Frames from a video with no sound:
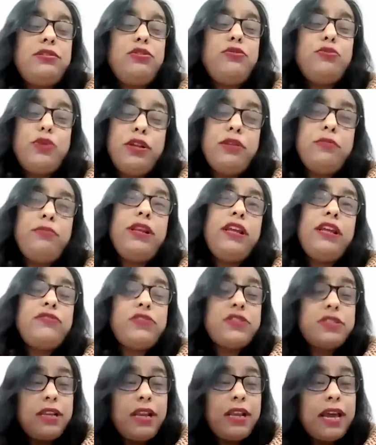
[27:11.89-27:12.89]
You wouldn't believe,
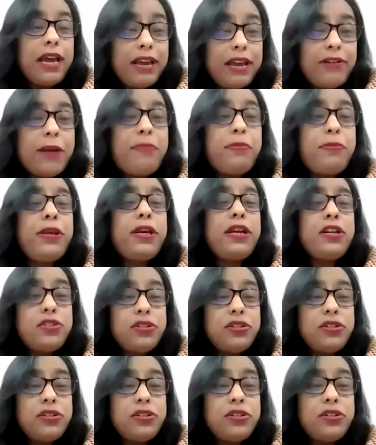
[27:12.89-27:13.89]
still I have
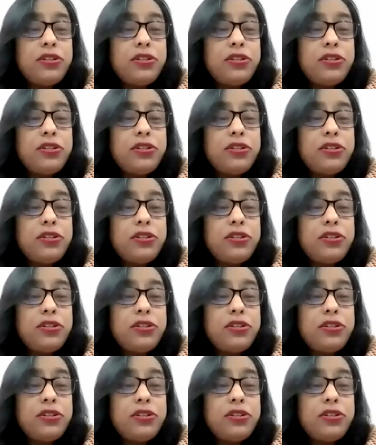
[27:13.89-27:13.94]
applications